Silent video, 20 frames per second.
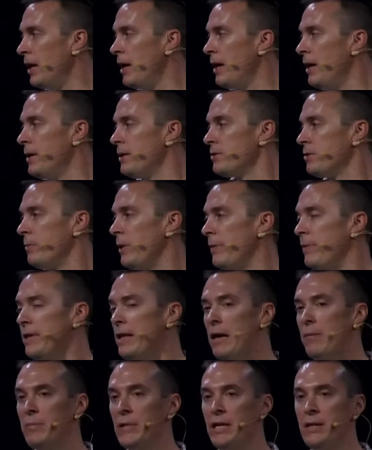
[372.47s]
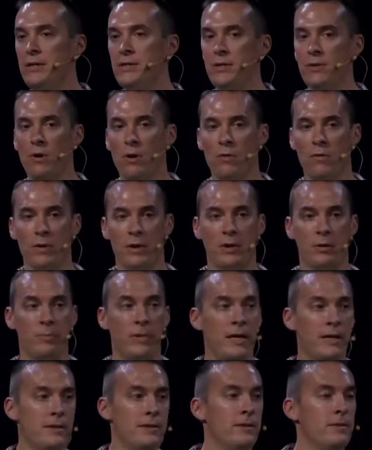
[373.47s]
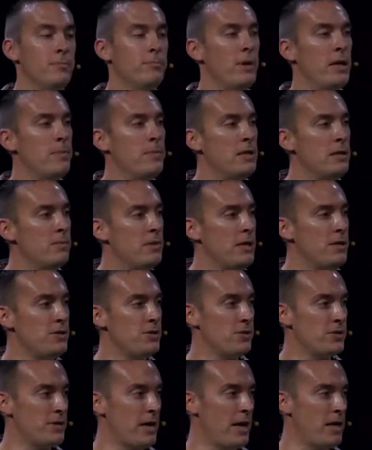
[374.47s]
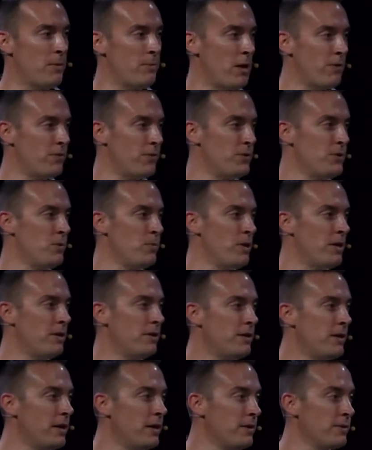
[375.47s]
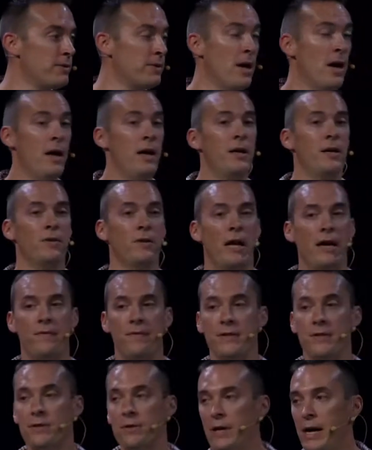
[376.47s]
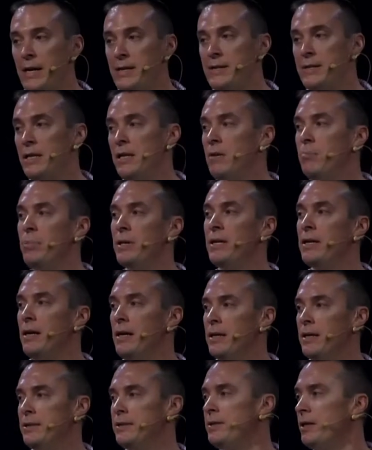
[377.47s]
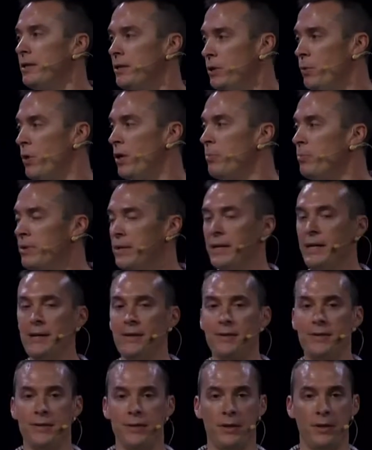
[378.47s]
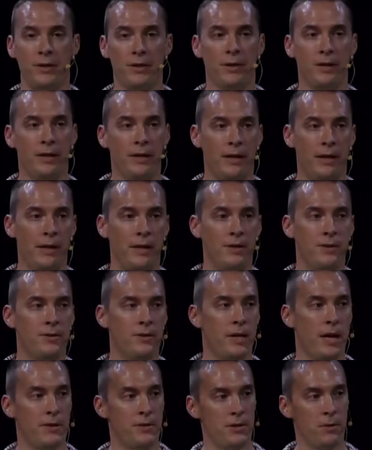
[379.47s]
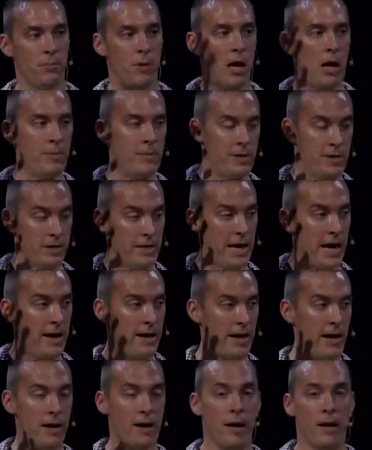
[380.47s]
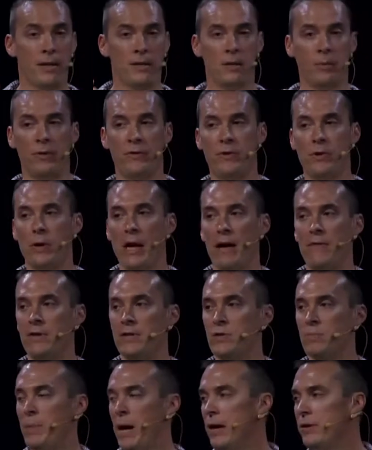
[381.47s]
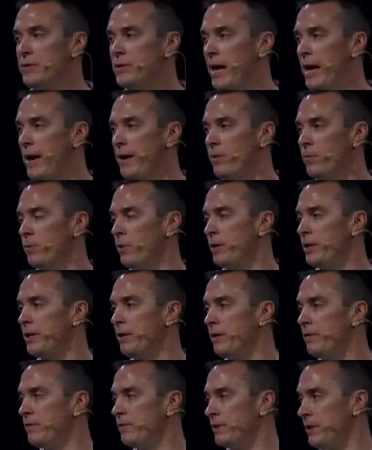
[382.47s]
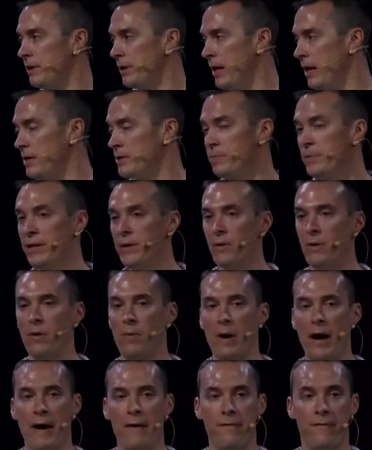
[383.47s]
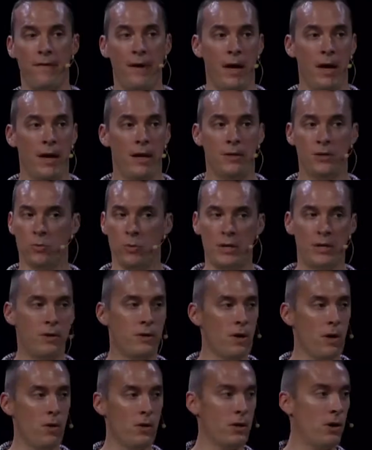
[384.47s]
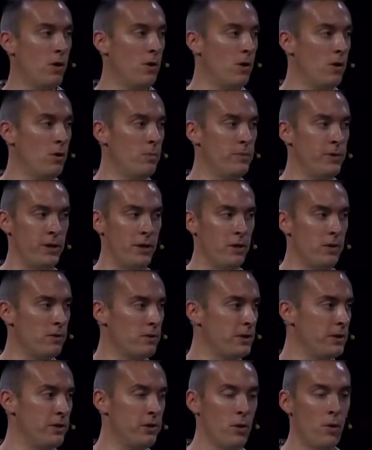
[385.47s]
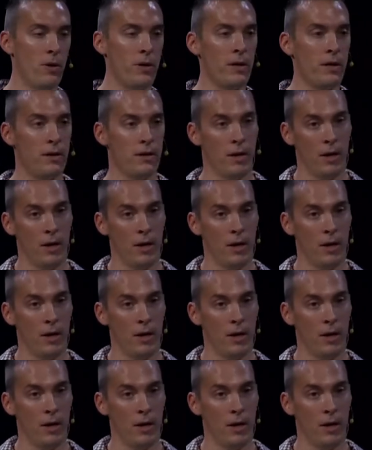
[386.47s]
So maybe that means you overcommit. Maybe it means you sign them up for too many things. Your life is crazy because you want to please your kids. That's your mom or your dad hat. Some of you have a spouse hat where you're a husband or a wife. So when you go home, you go into